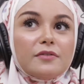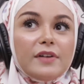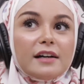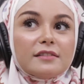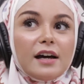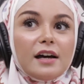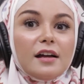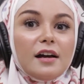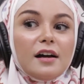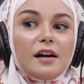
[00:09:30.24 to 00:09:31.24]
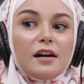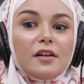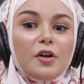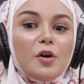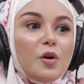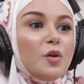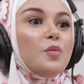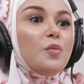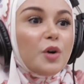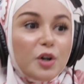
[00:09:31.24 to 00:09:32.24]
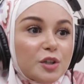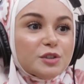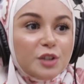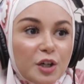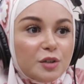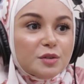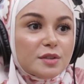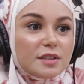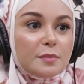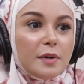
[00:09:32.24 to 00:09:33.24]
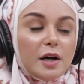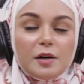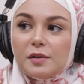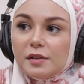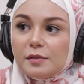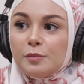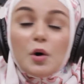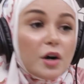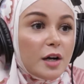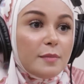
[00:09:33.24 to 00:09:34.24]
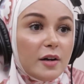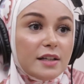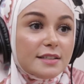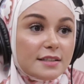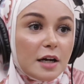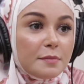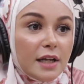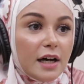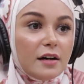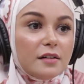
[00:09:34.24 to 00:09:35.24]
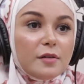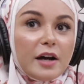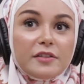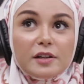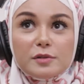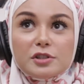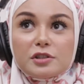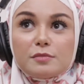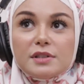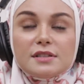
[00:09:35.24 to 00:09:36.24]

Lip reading: fact that the whole world knows more about Islam now, I think we should be